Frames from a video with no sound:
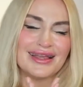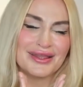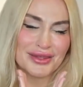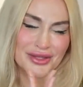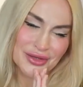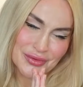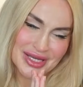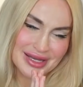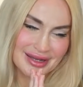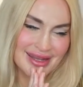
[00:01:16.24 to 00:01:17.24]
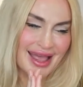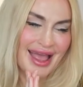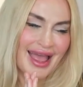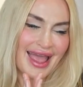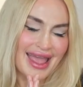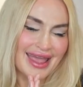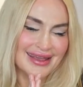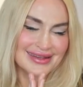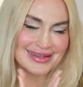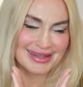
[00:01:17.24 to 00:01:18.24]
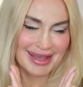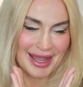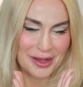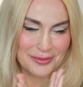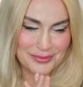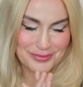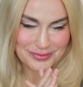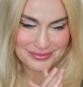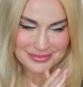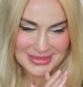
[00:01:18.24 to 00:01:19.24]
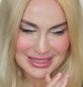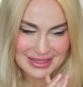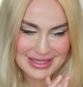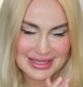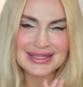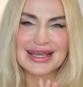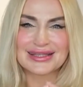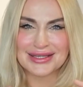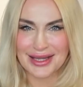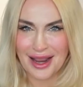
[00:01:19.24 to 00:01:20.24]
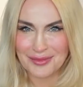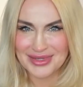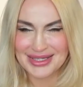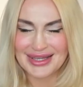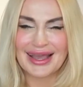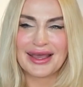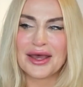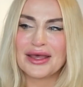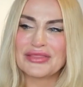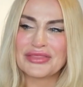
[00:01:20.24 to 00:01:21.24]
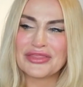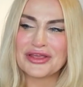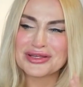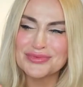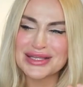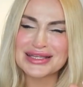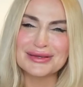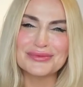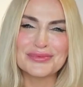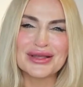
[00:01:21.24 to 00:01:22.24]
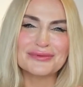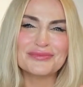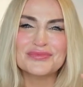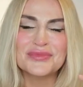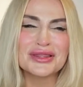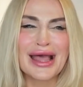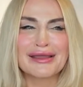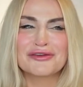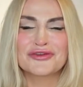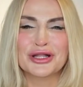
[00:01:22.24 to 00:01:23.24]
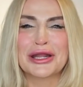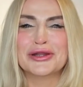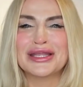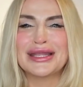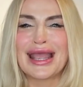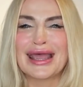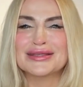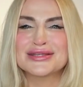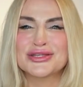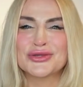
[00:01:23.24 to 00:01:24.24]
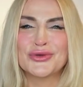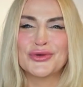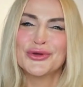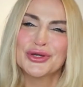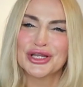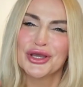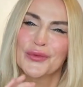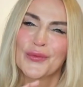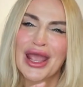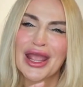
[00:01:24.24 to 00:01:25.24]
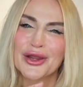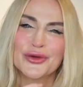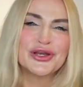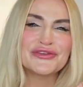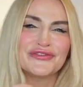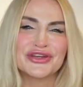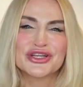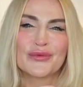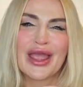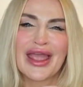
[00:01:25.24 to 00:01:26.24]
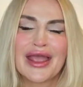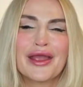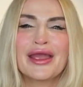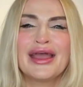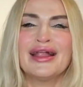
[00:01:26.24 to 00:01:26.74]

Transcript: in the Union. And since that stopped, there's been some lack of clarity as to who can go where, who can fish where.